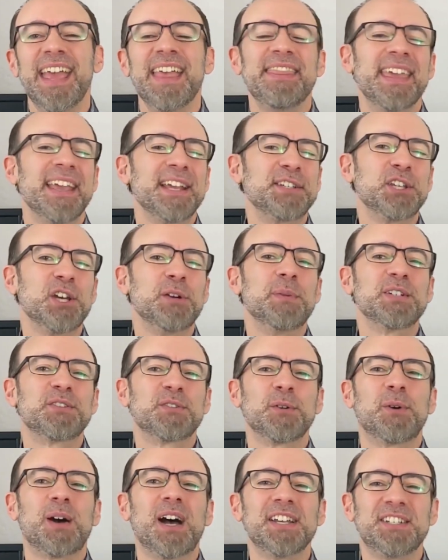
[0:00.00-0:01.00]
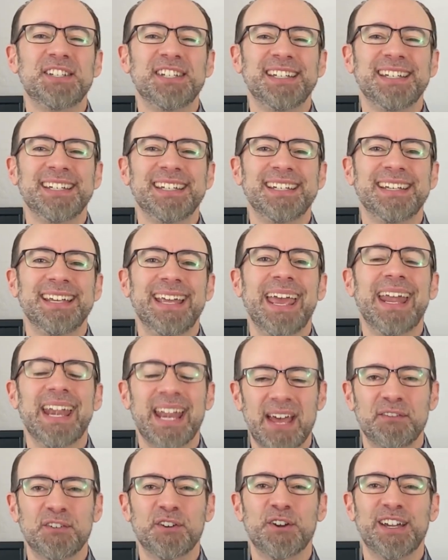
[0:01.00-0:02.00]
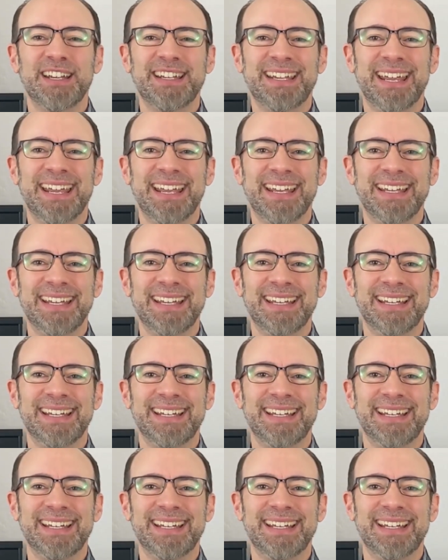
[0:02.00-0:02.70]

Thanks so much for watching, and have a great day.